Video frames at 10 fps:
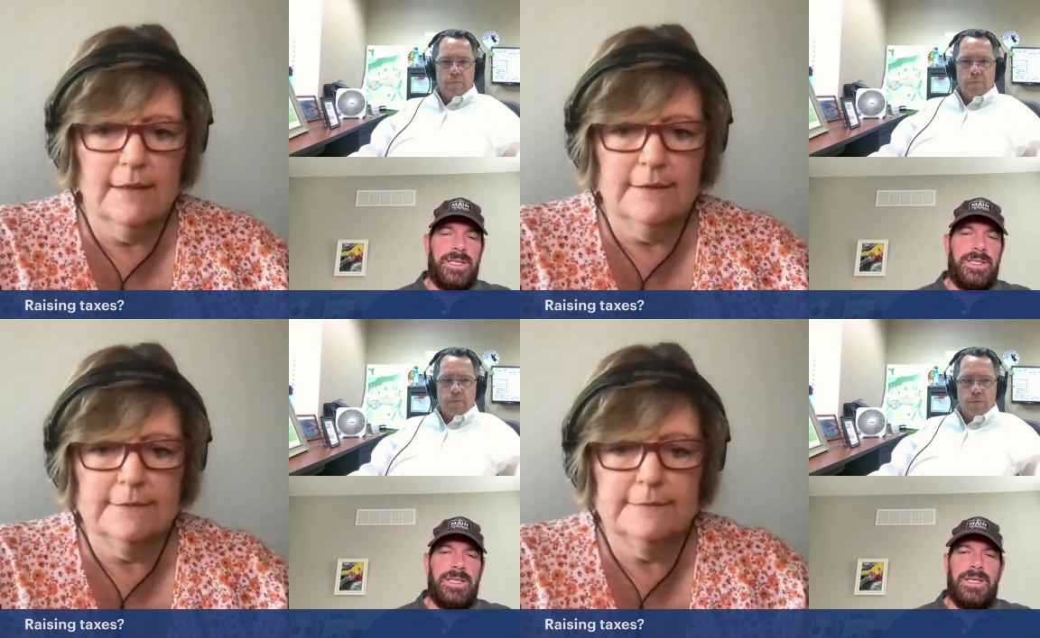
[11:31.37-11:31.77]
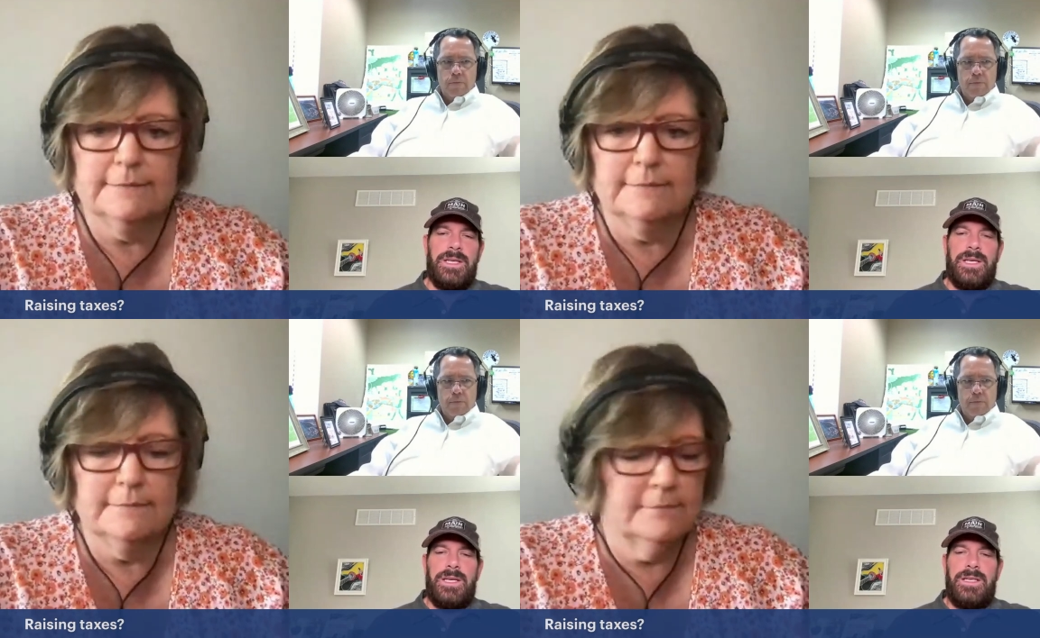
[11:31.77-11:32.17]
Speaker 1: And I think,
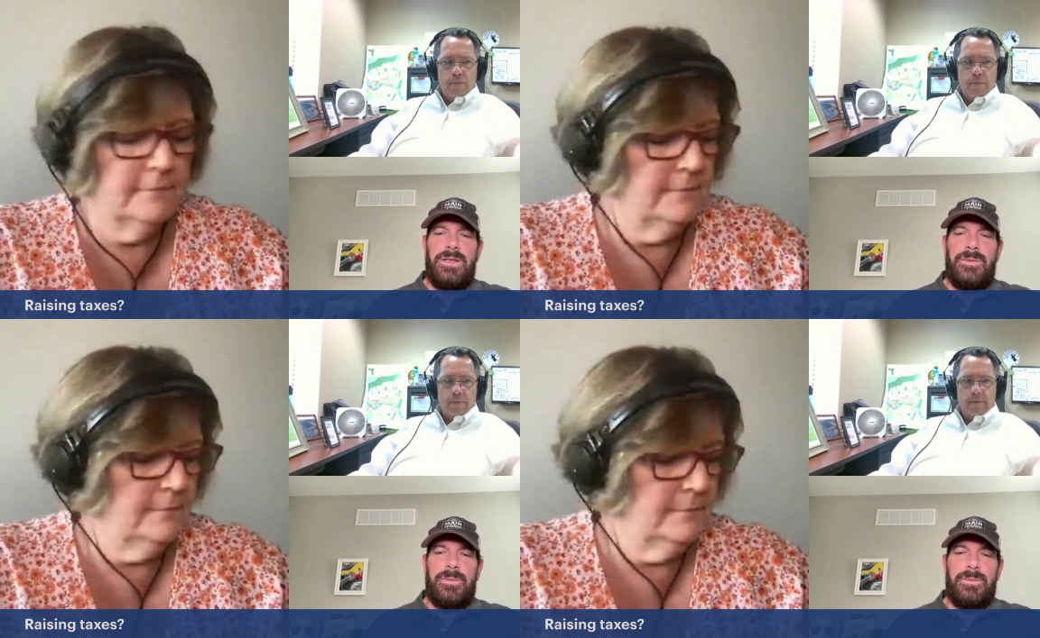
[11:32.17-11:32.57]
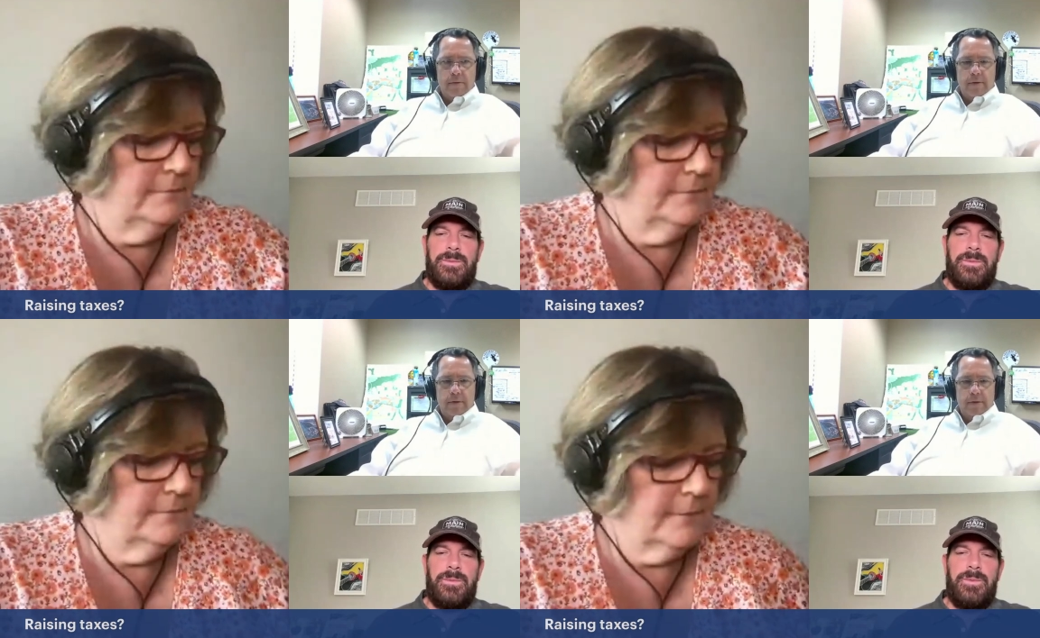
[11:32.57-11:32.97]
you
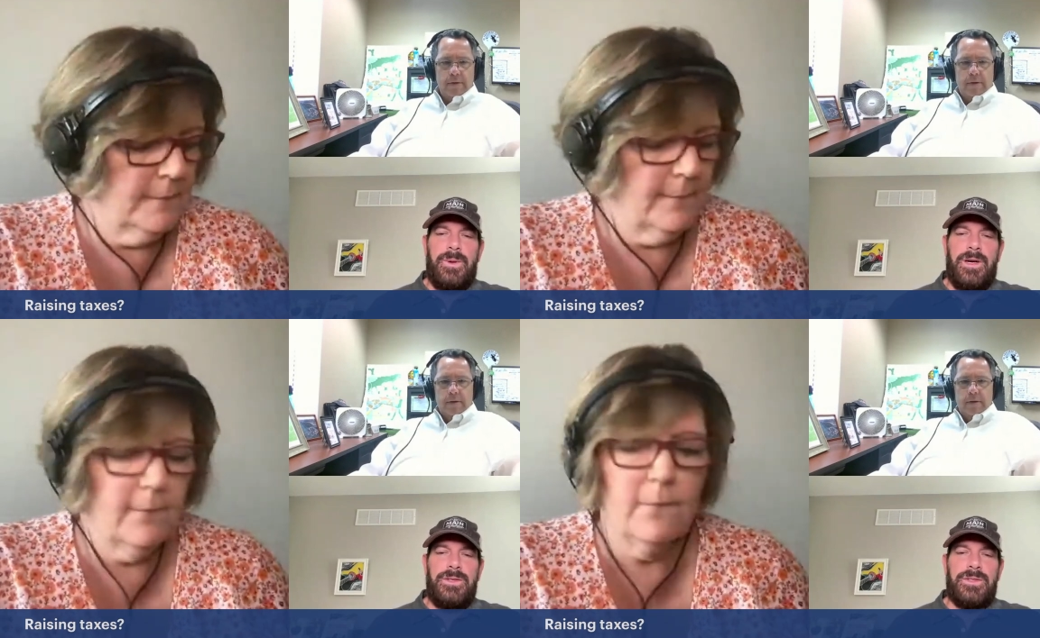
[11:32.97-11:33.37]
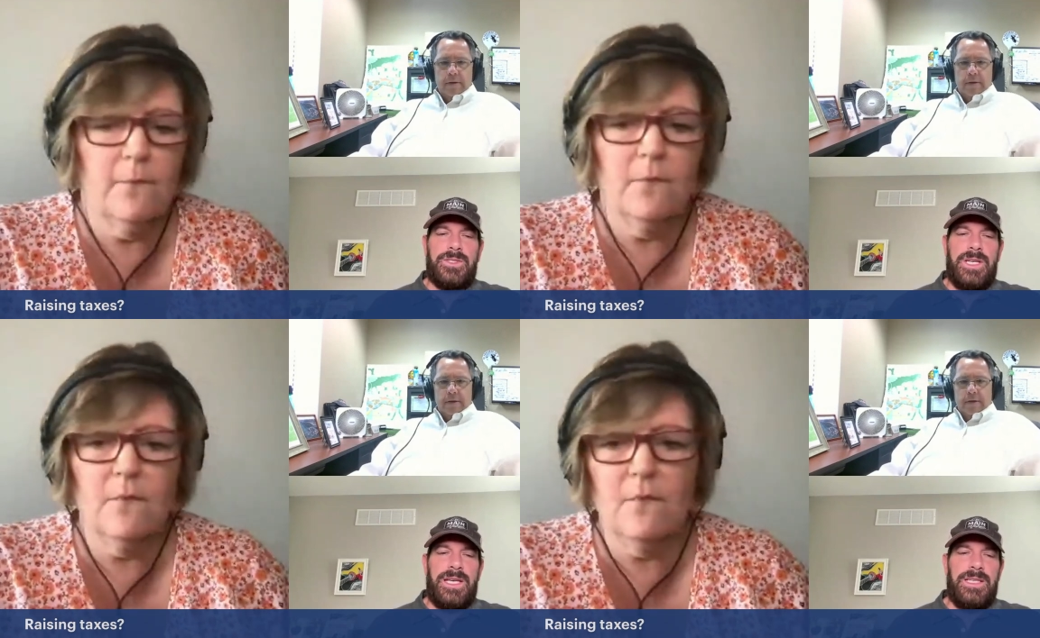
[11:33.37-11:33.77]
know,
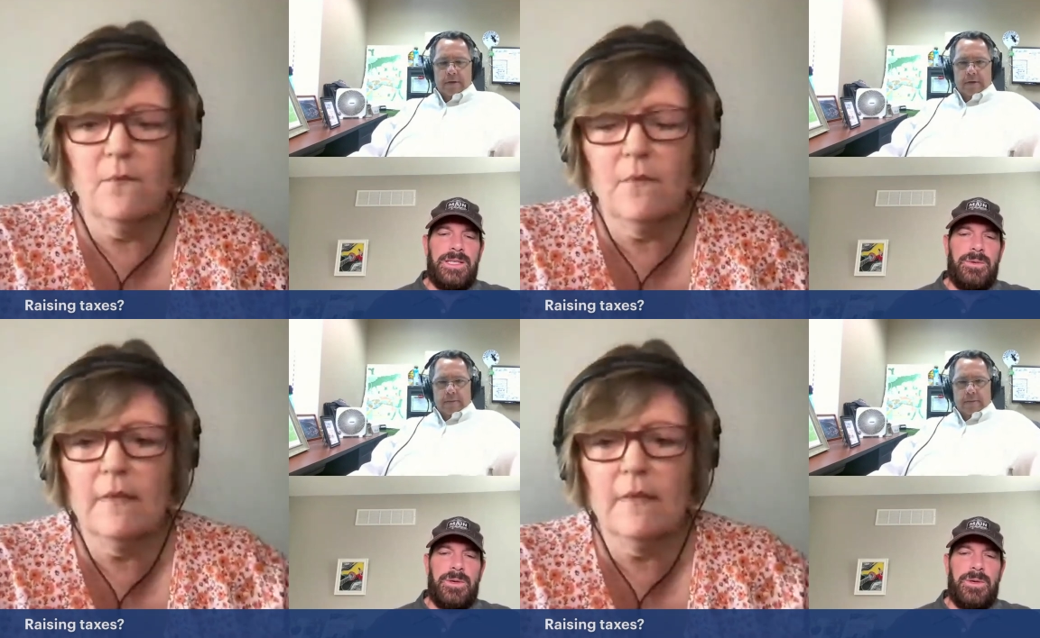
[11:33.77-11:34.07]
understanding